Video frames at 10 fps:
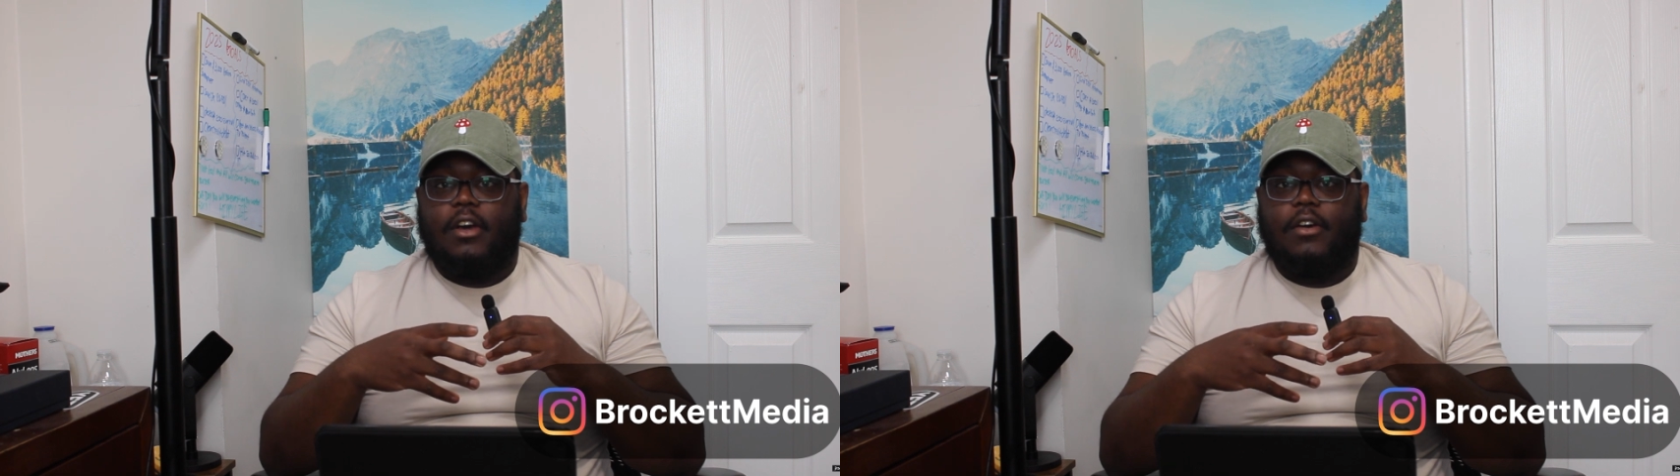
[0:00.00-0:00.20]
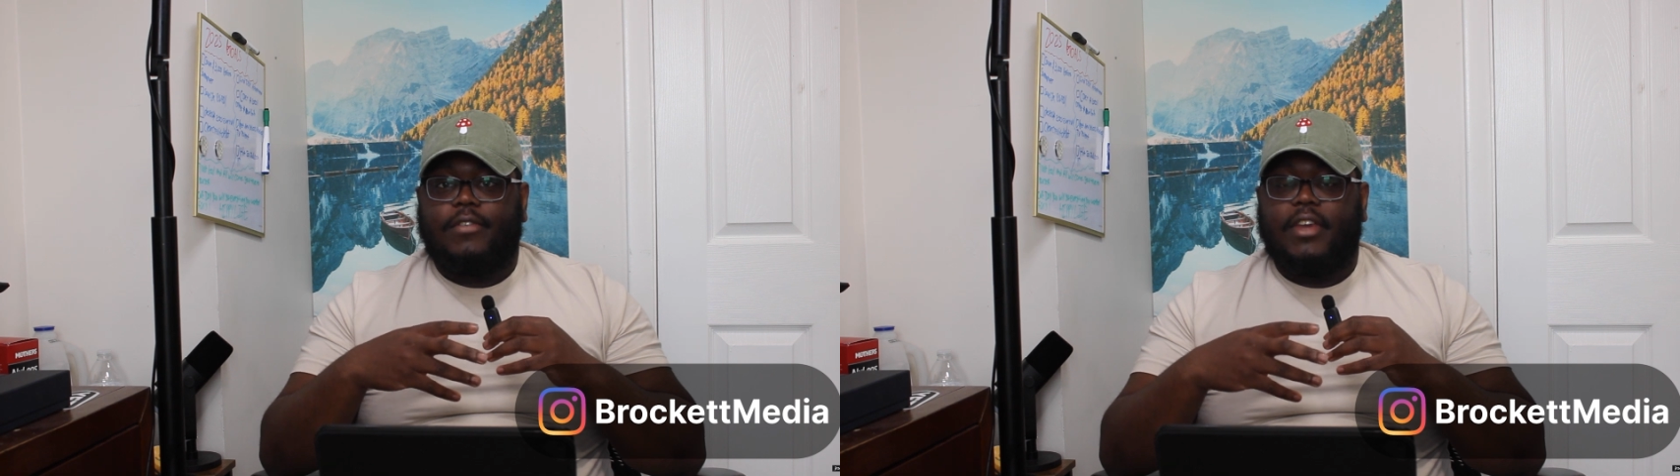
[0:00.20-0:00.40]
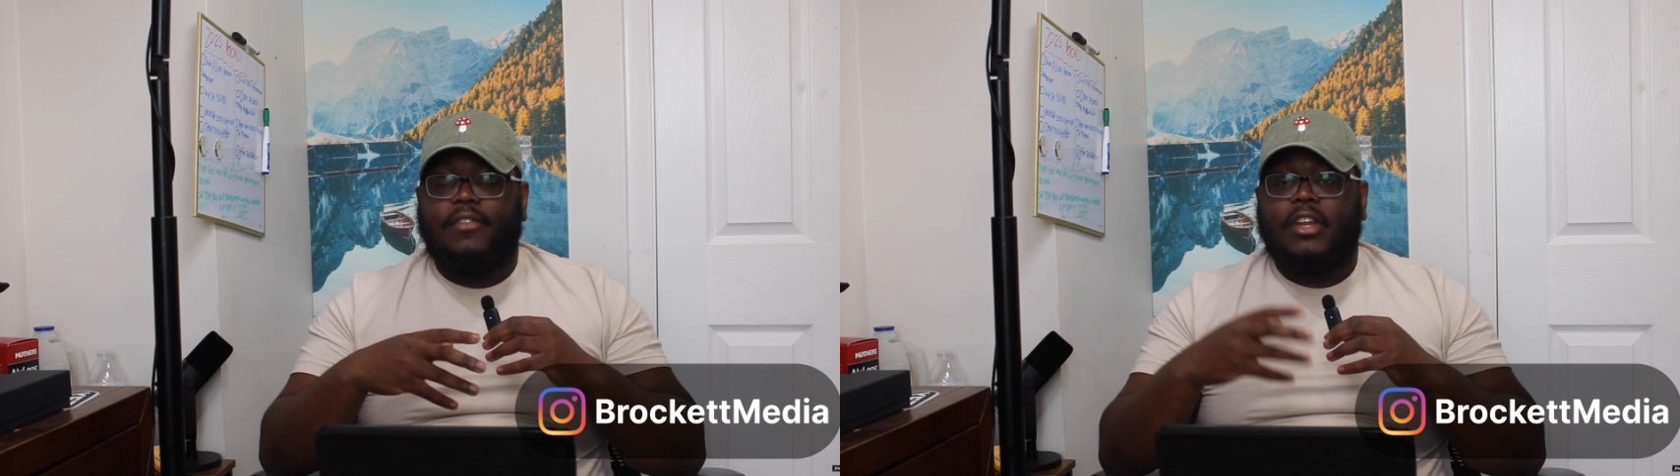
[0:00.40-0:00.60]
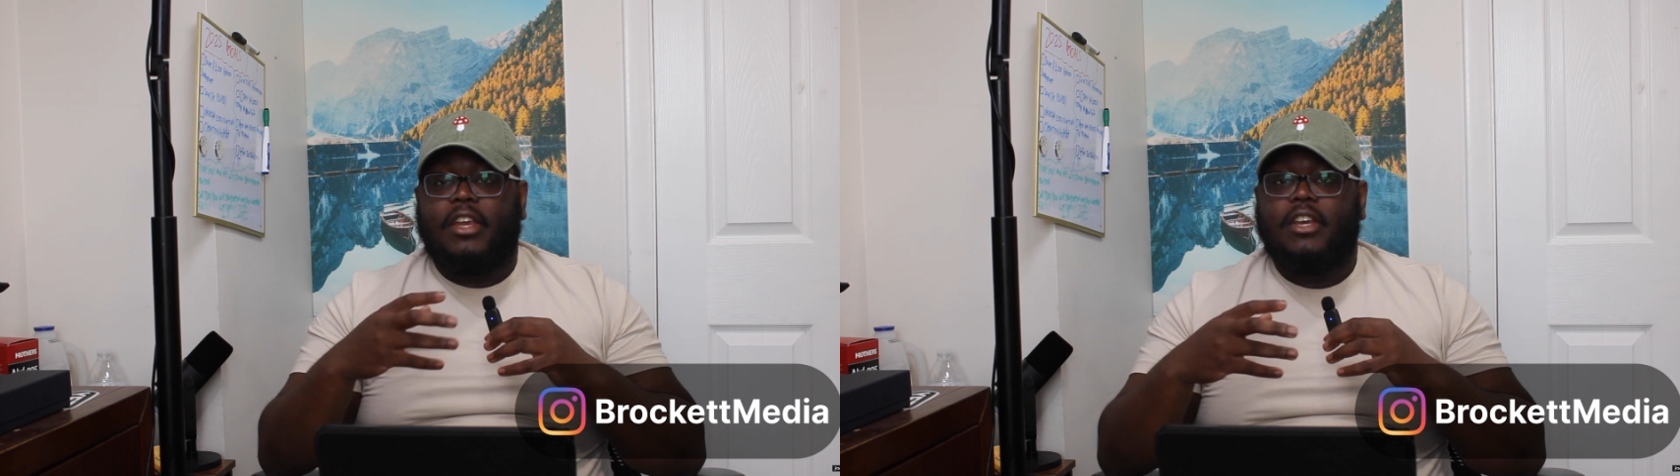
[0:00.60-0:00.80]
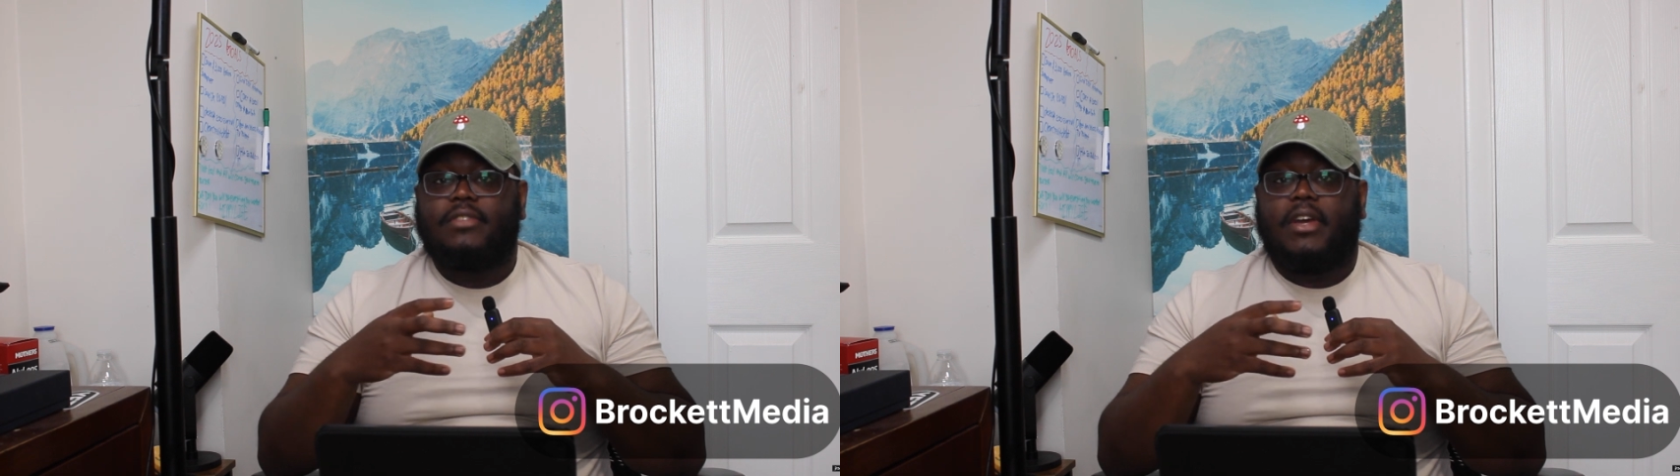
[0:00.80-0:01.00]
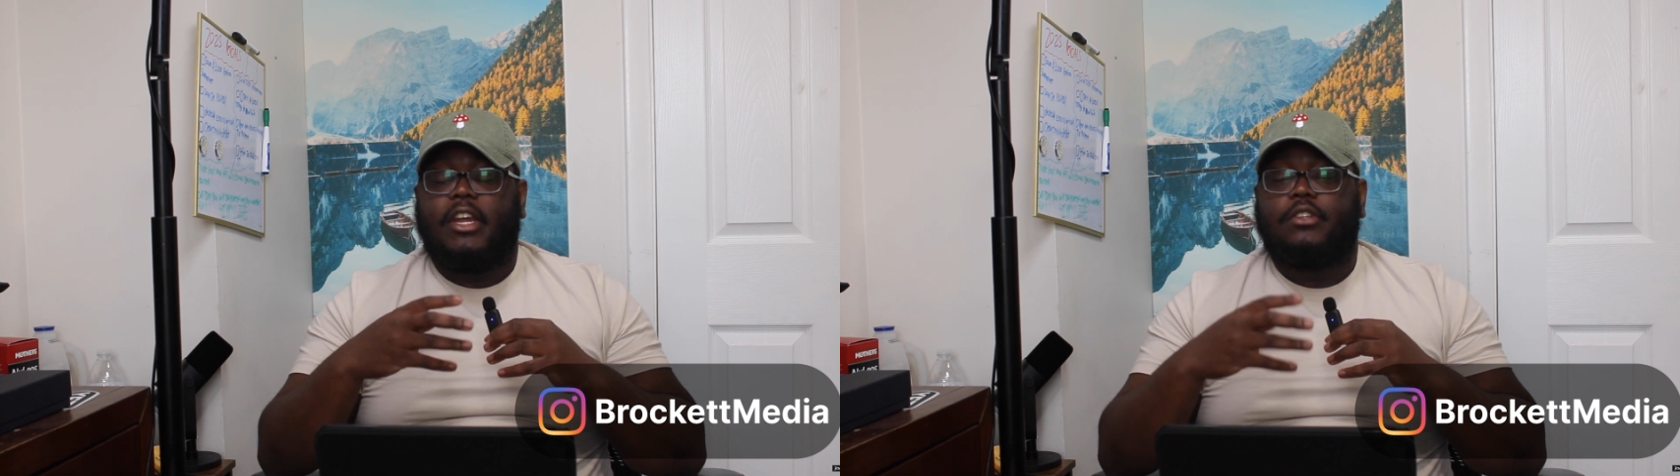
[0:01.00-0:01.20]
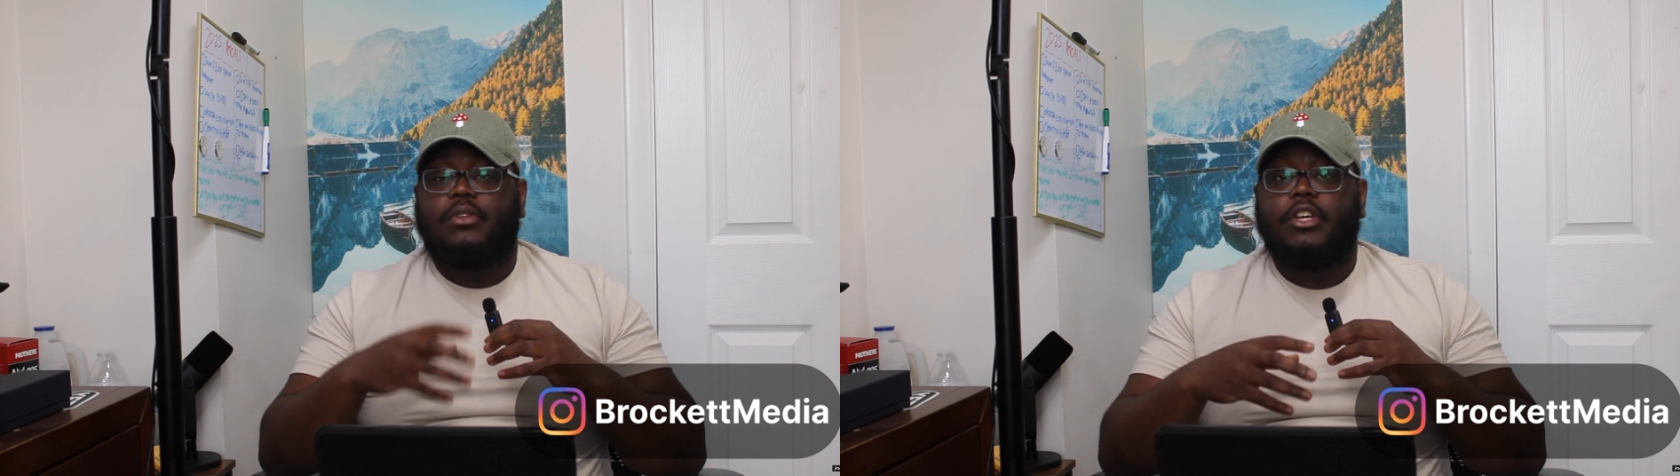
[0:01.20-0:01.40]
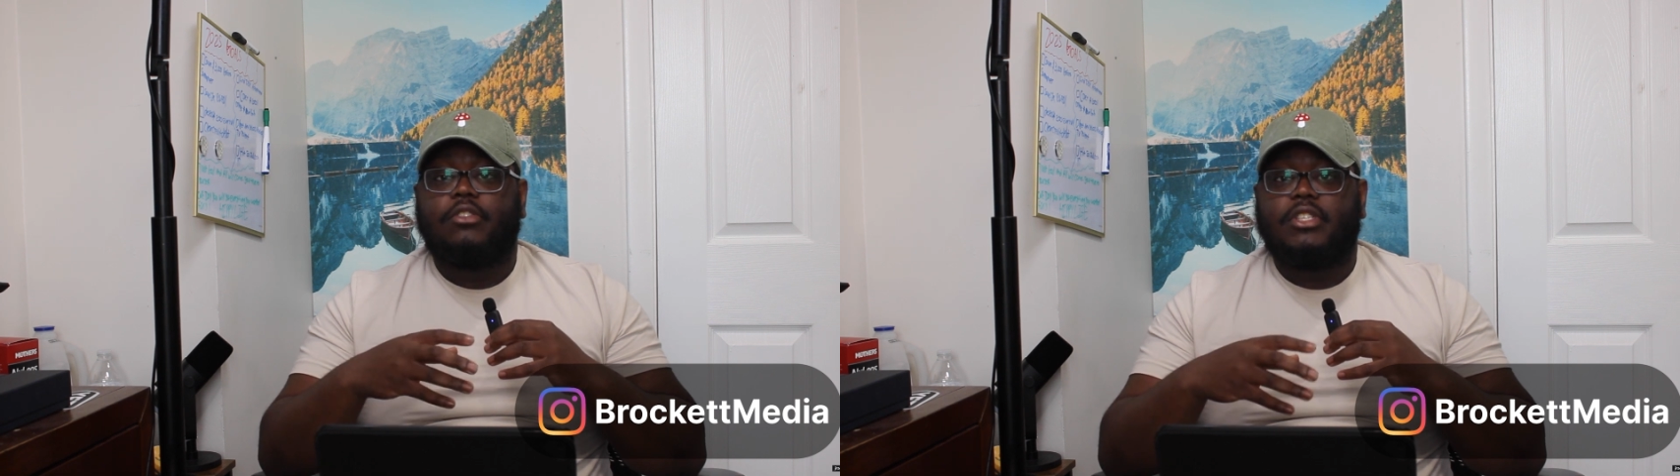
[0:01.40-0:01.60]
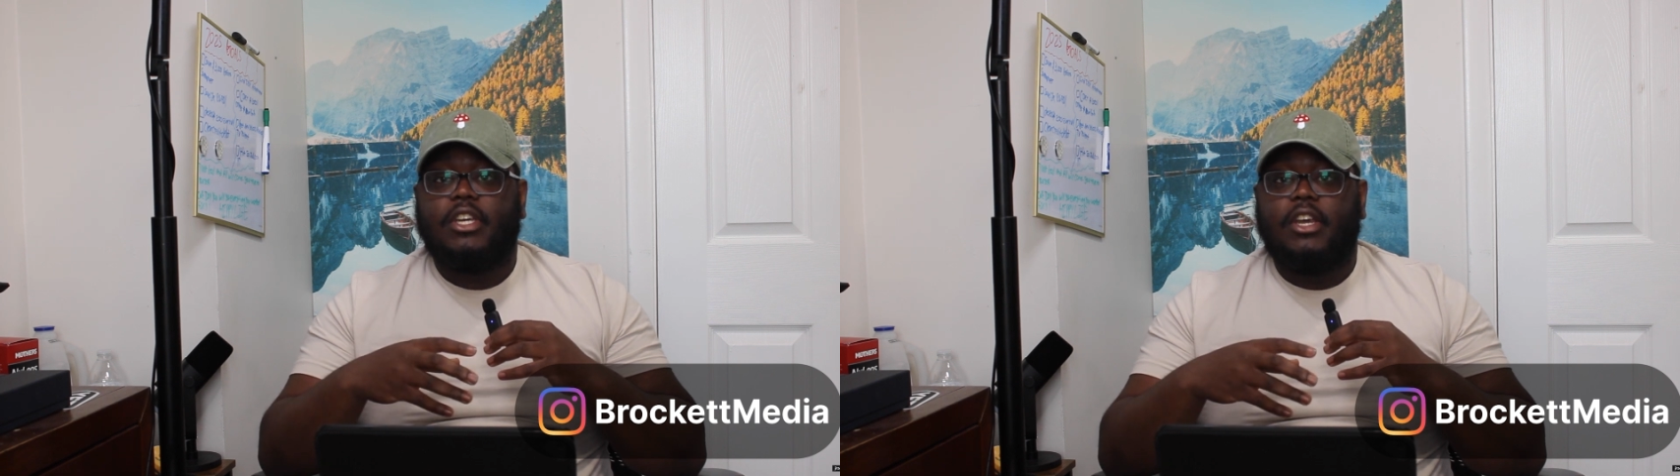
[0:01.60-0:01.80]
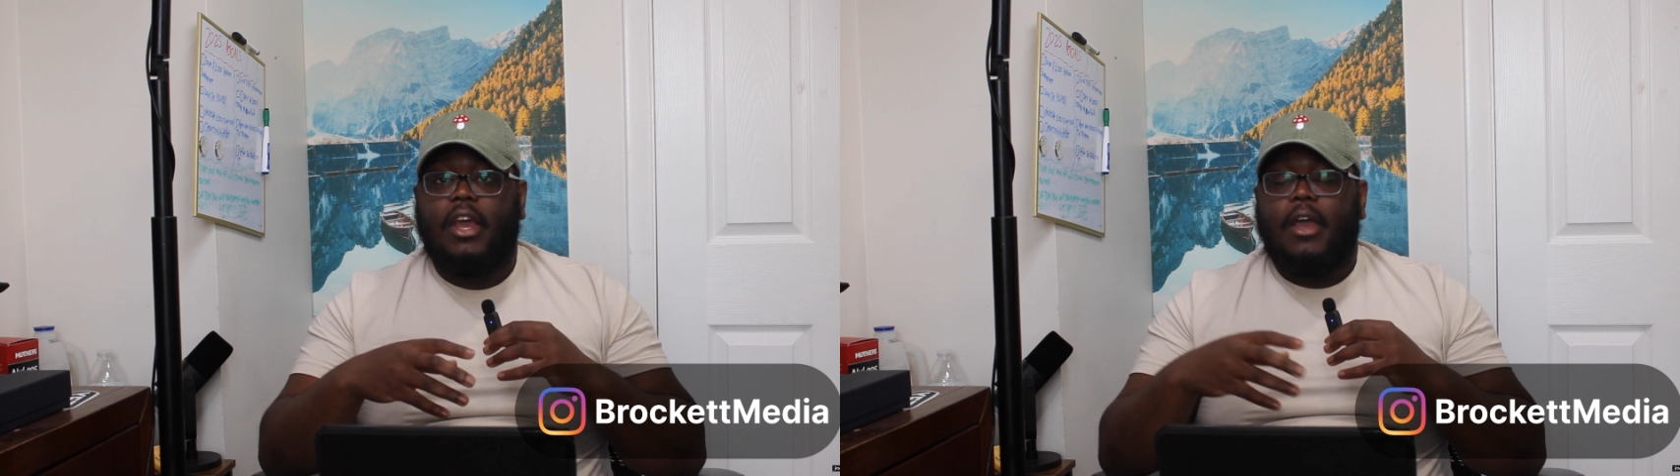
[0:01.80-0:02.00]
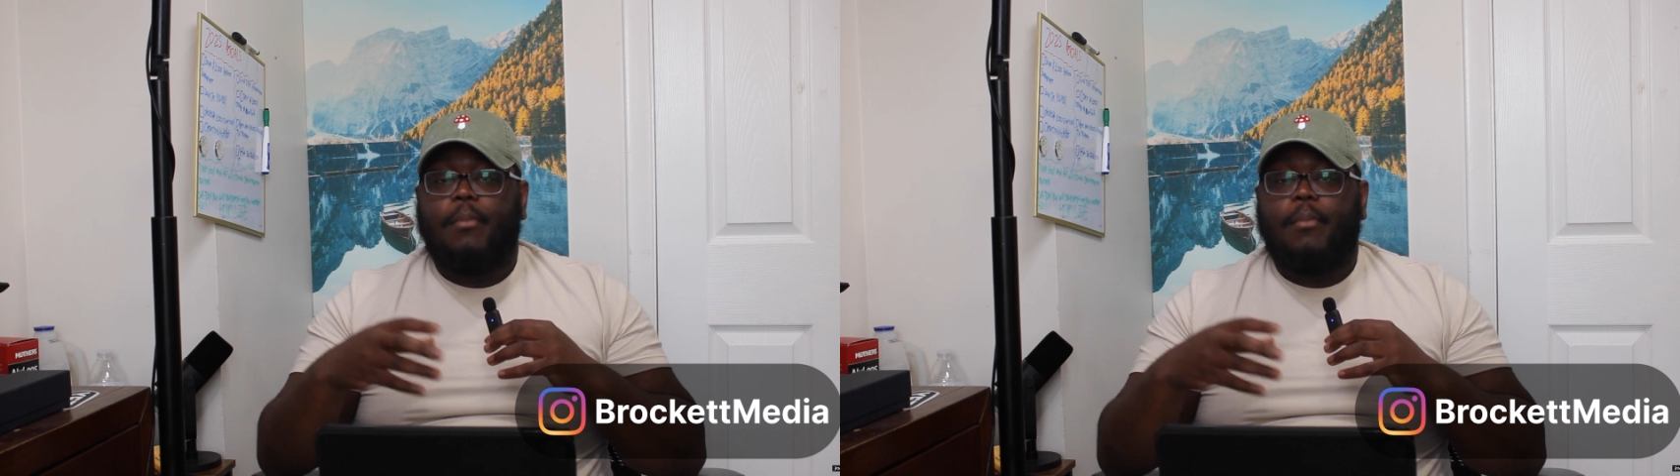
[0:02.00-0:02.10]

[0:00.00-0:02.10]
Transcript: of giving the kids financial literacy,